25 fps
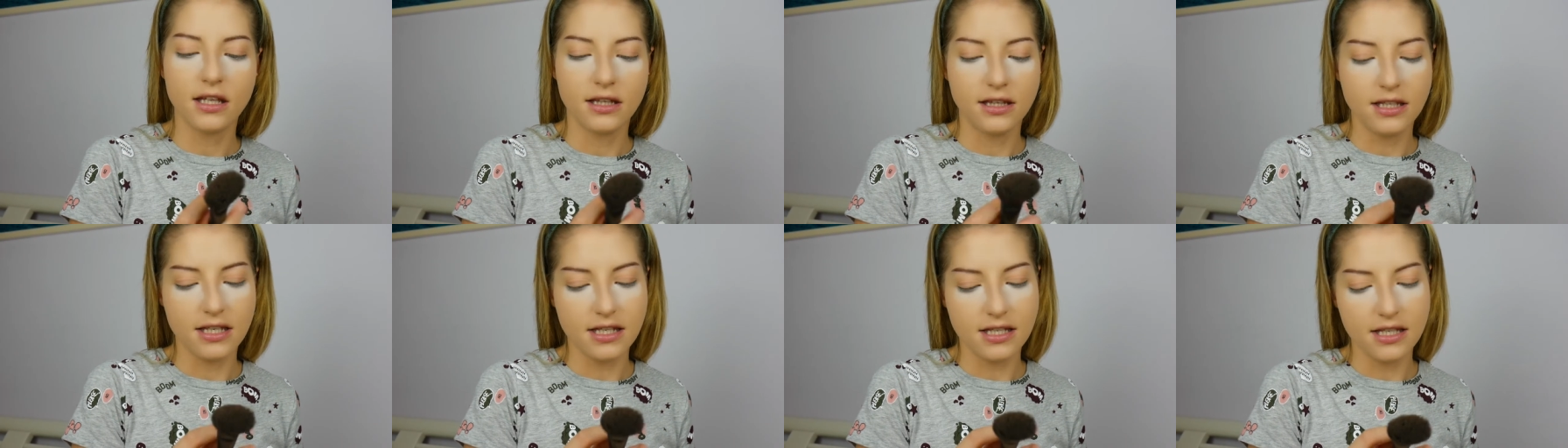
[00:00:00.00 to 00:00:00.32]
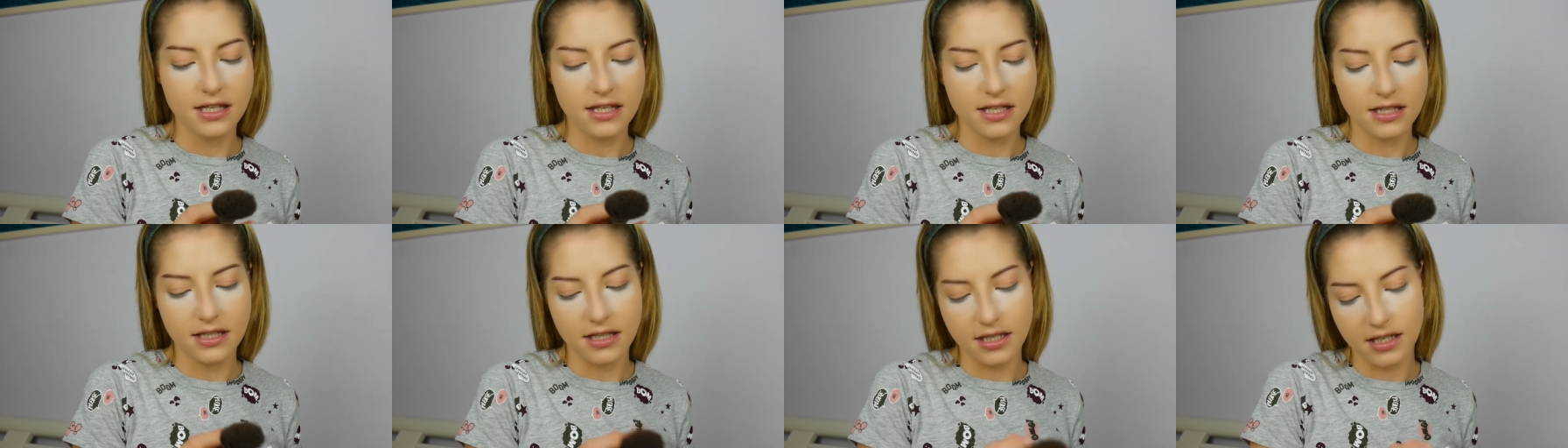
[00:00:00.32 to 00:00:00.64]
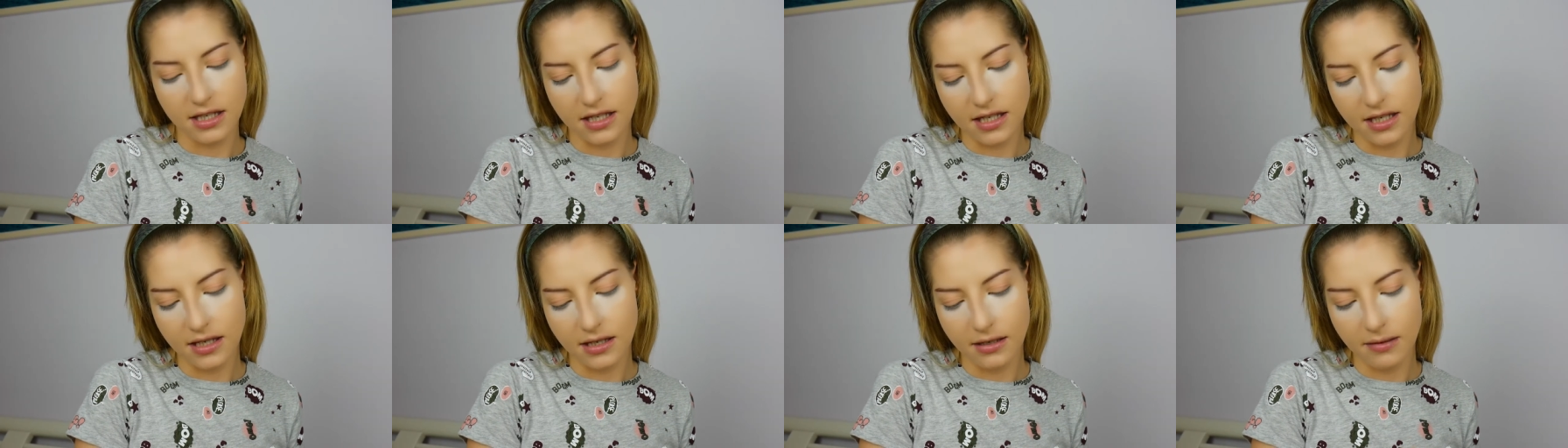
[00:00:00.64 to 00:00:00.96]
this is
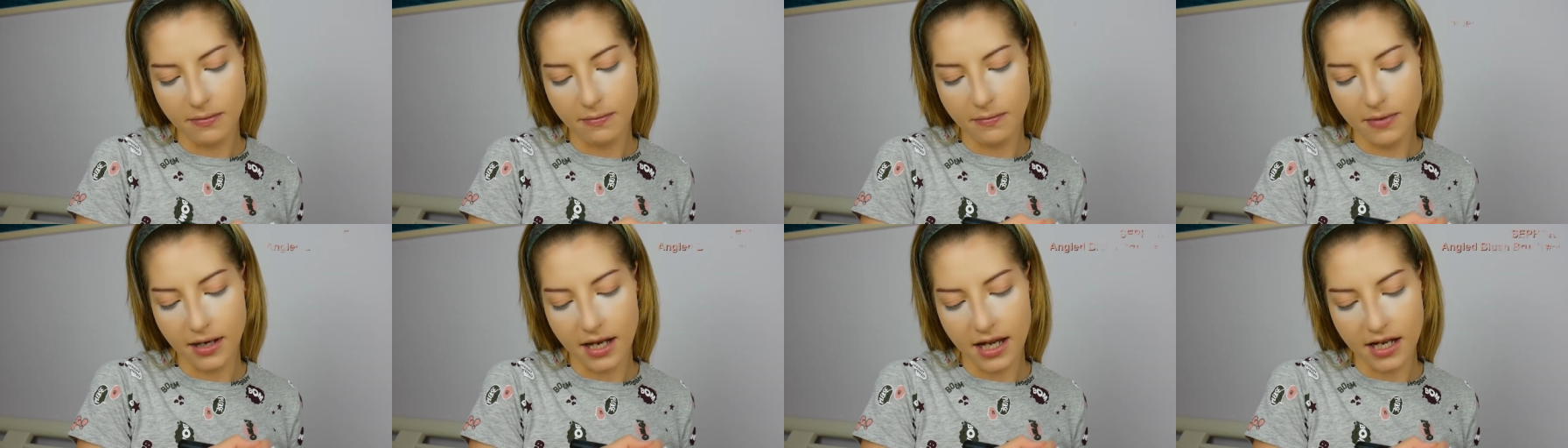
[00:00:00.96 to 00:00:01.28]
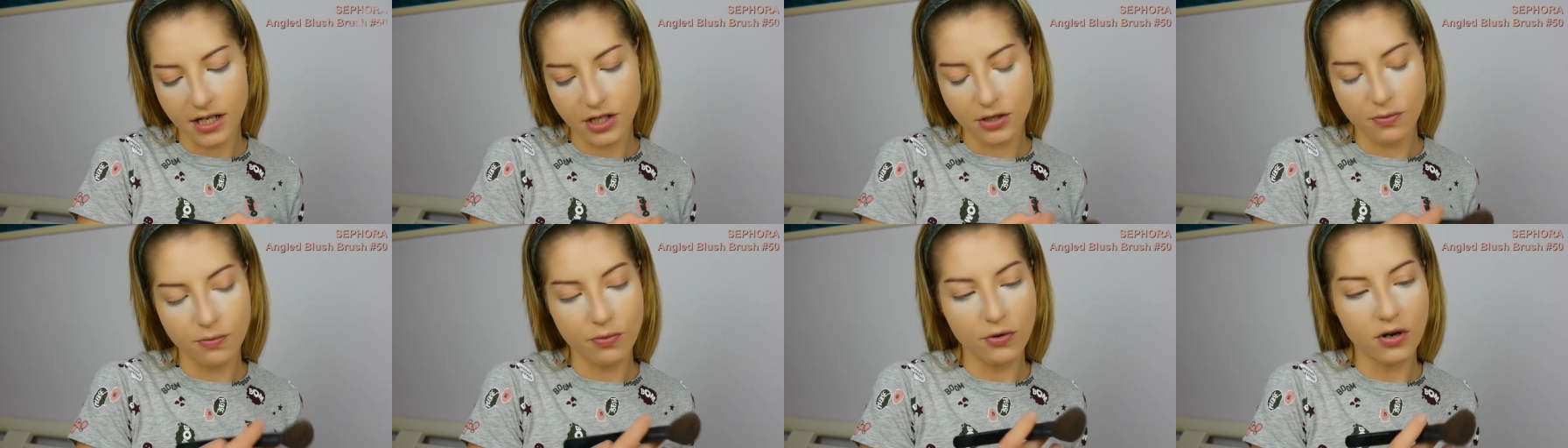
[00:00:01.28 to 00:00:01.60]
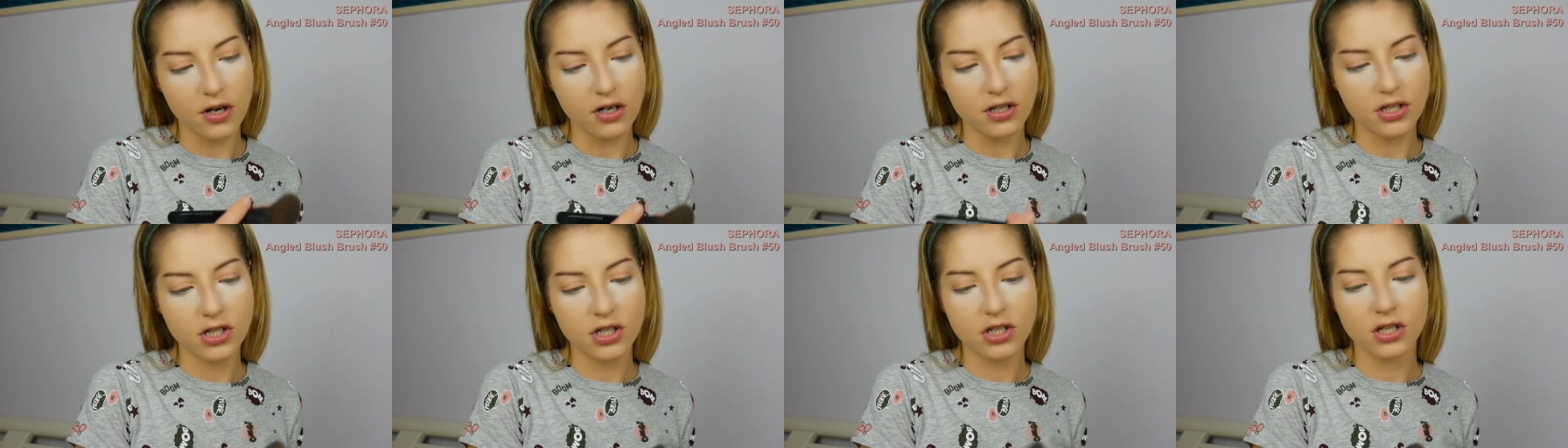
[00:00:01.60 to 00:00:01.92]
the blush
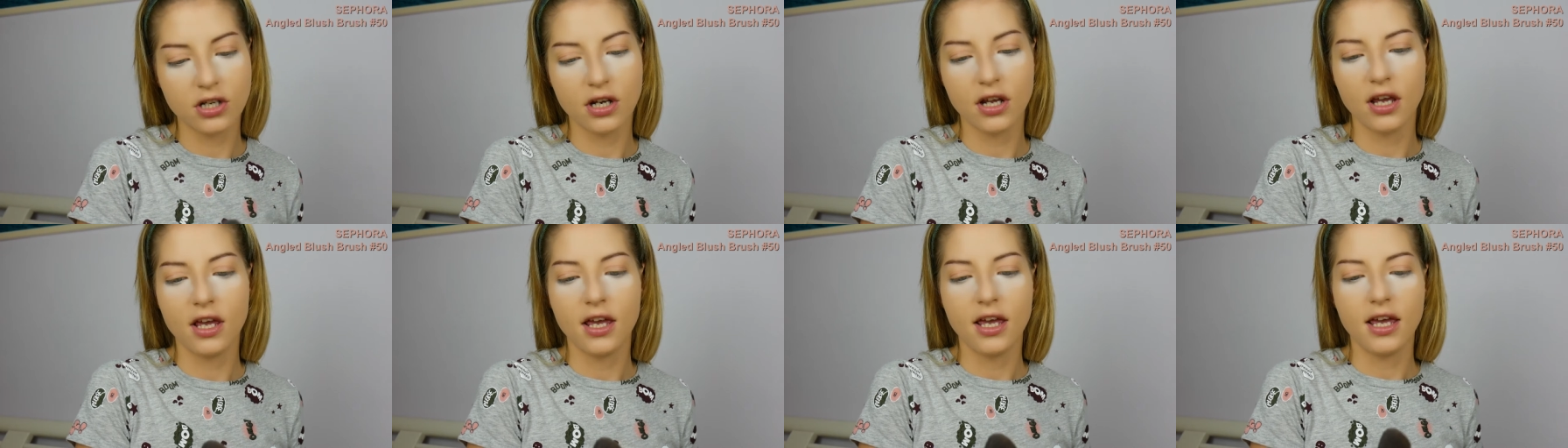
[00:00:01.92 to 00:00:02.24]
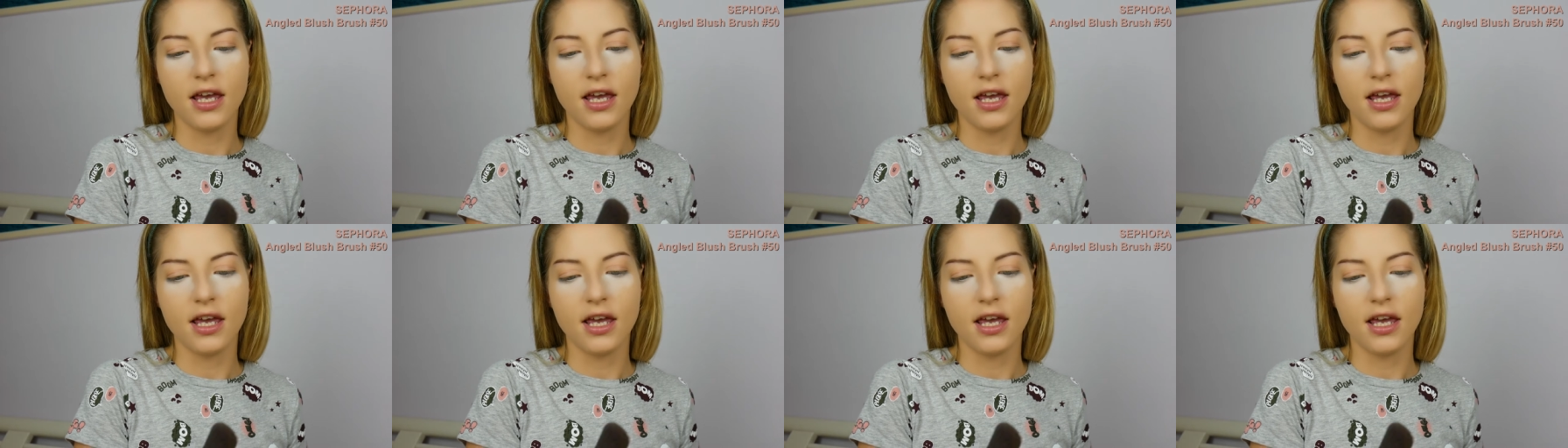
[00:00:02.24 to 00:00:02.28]
brush